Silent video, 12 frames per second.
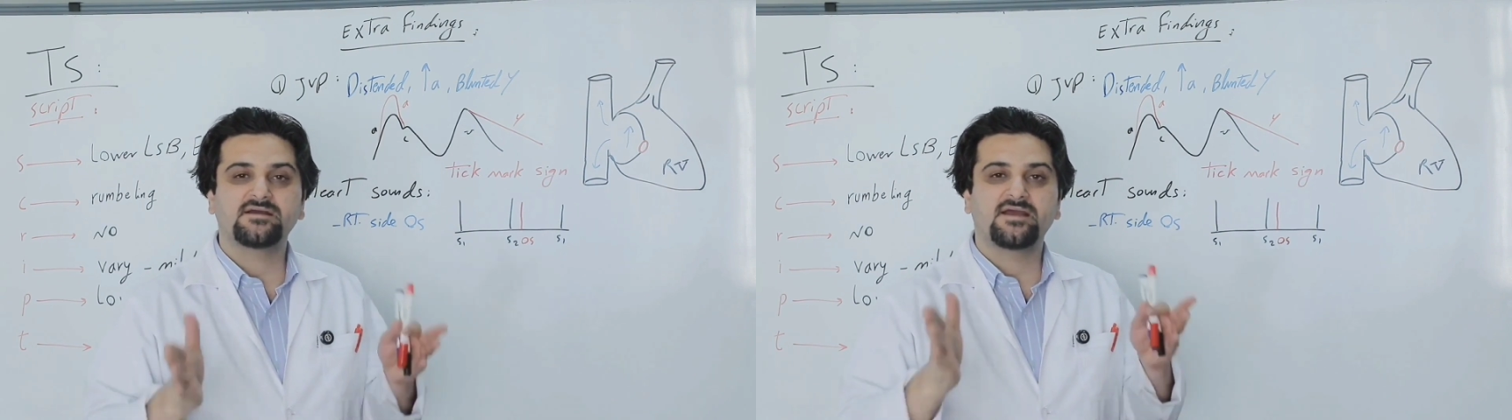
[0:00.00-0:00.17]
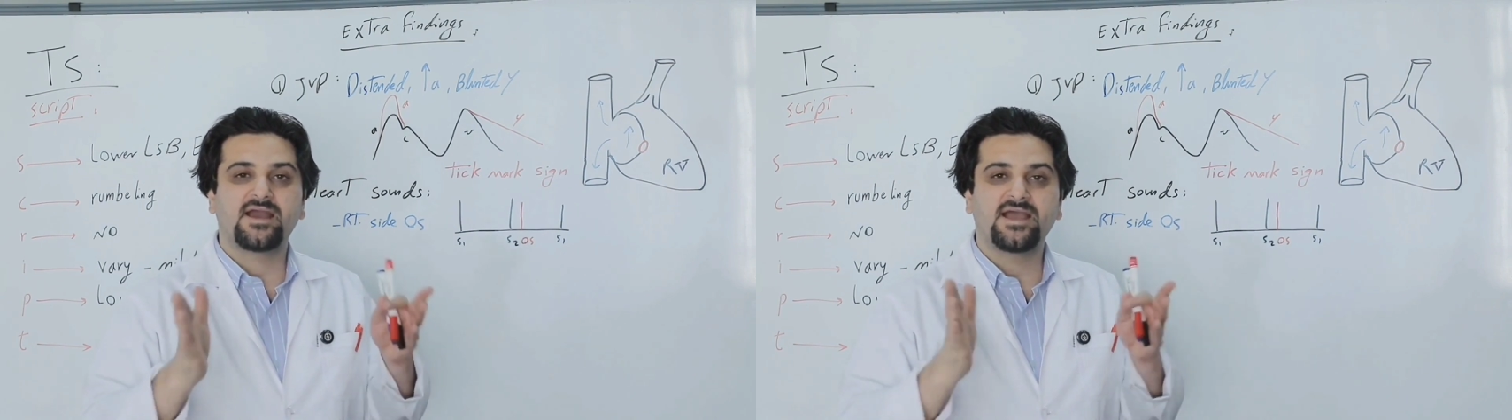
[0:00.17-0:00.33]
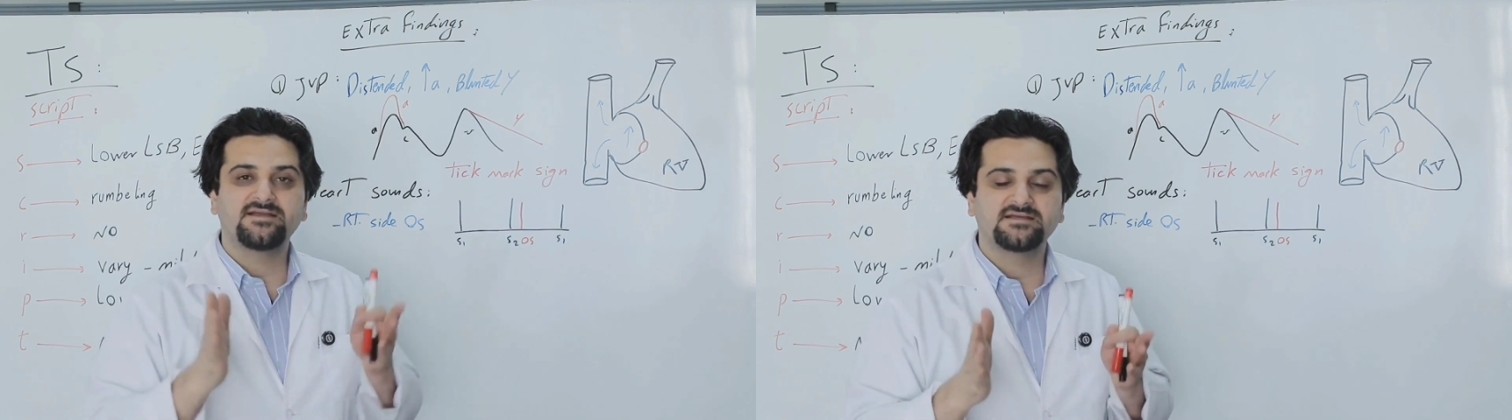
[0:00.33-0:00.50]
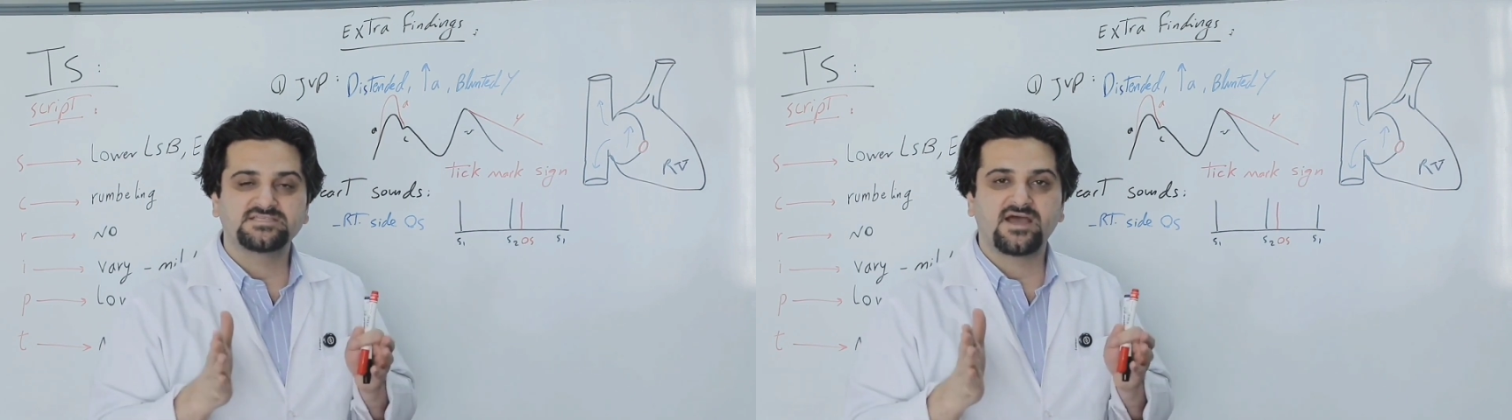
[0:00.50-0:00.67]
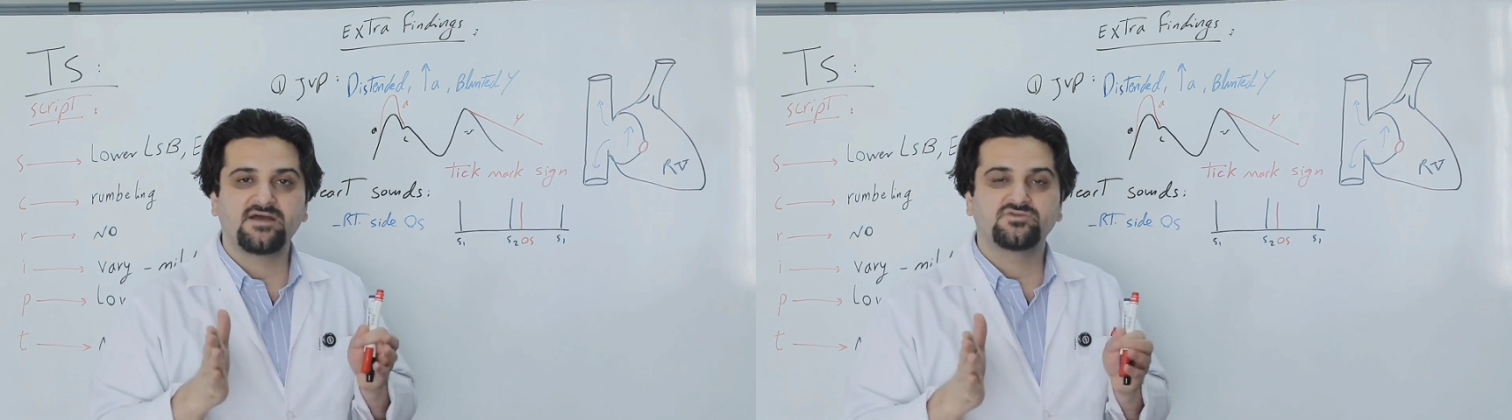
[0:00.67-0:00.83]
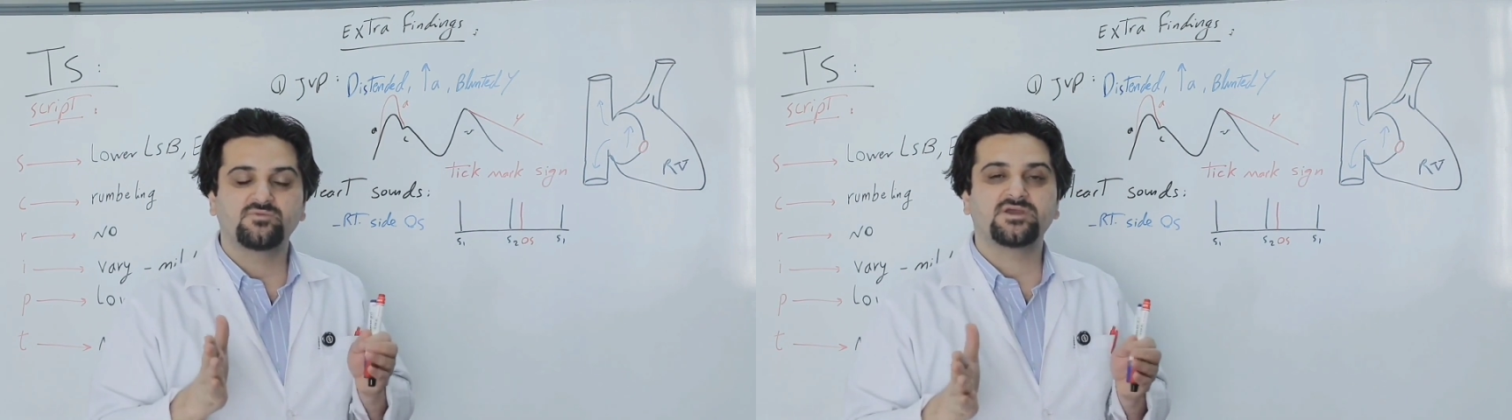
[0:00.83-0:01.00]
and the
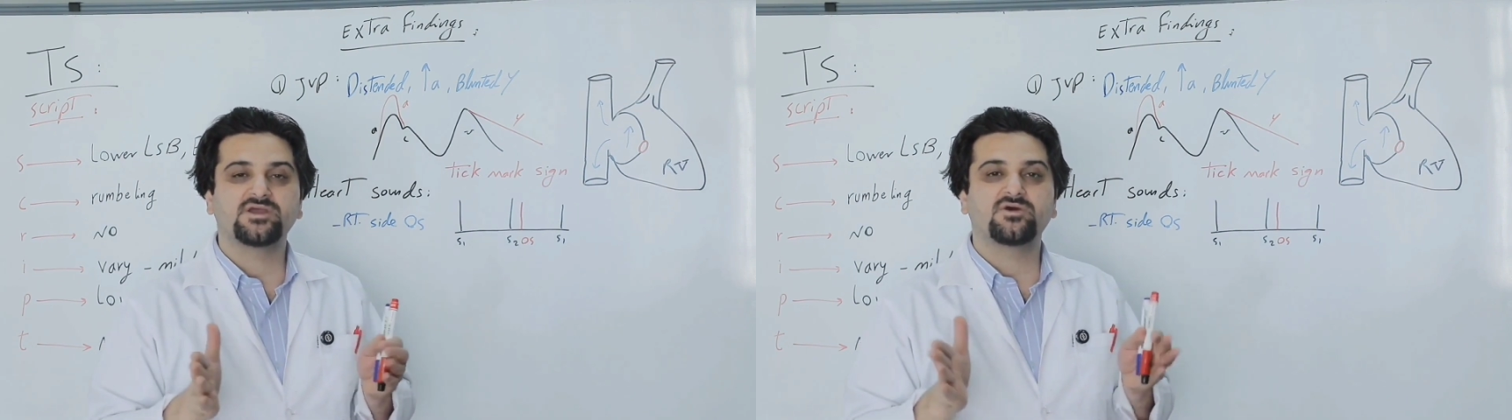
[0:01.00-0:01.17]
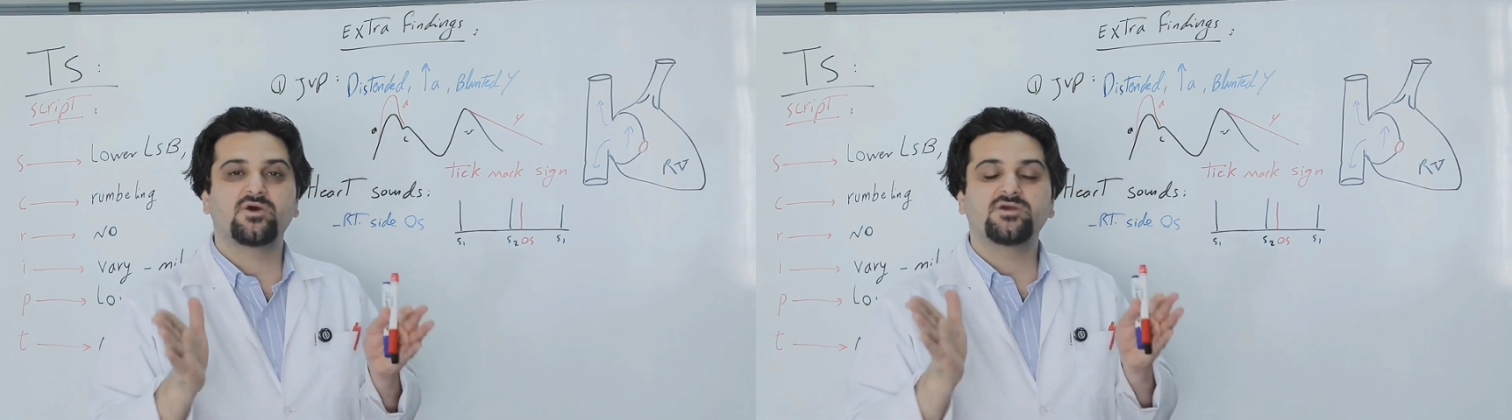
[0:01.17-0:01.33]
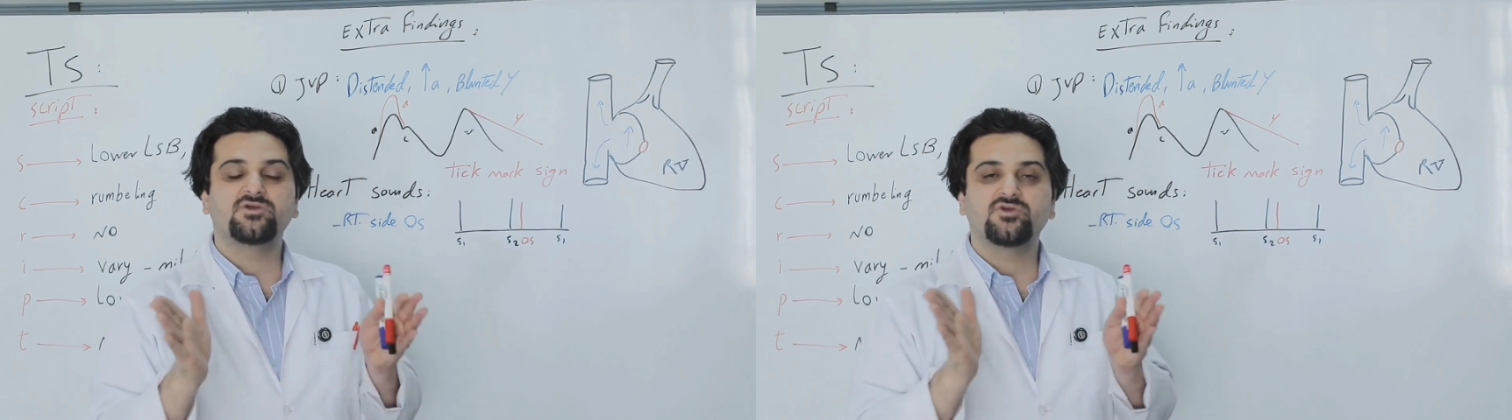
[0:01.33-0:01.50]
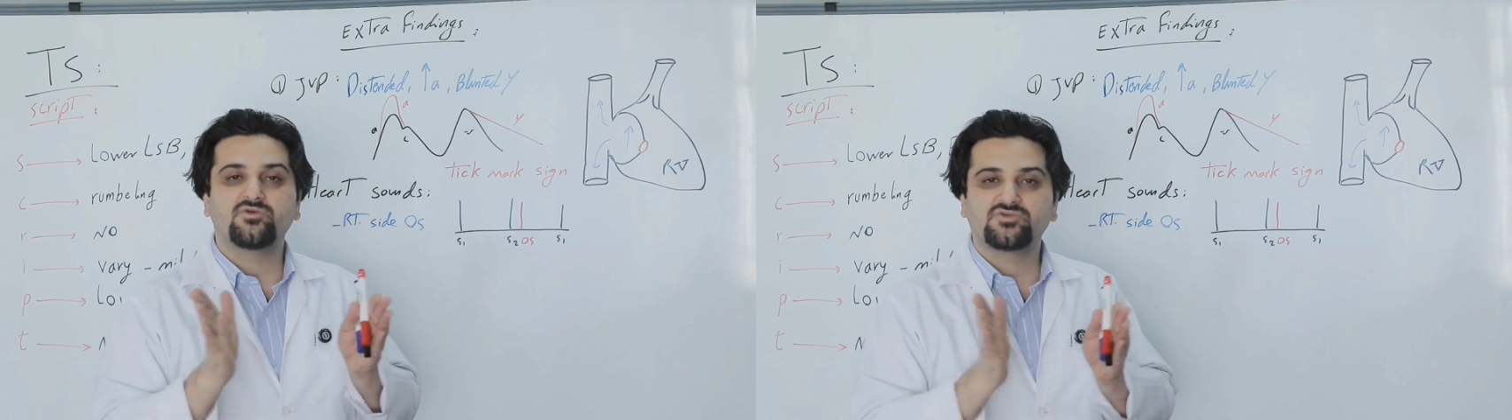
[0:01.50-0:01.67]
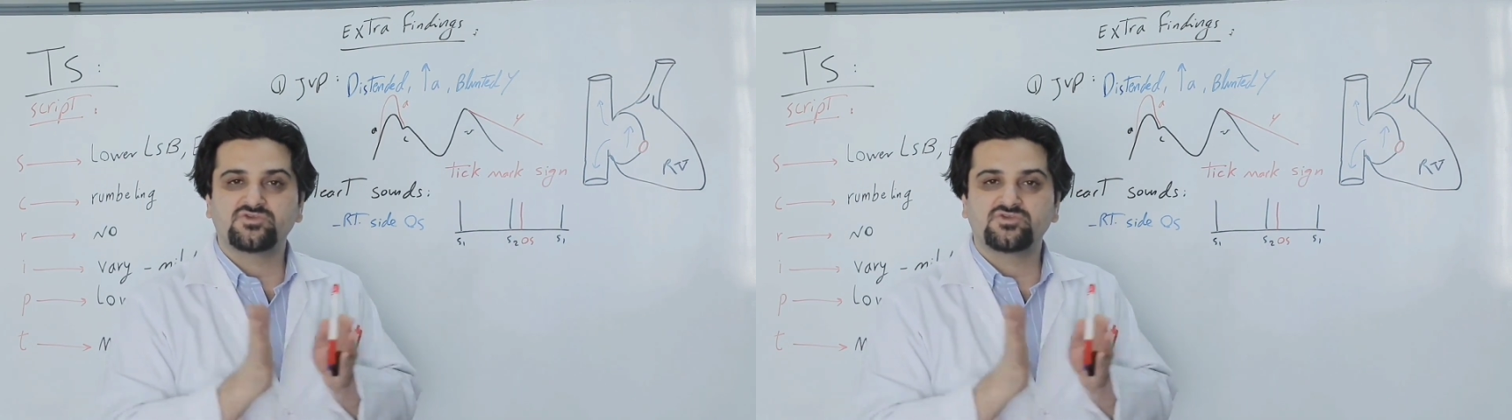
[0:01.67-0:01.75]
sounds we hear are due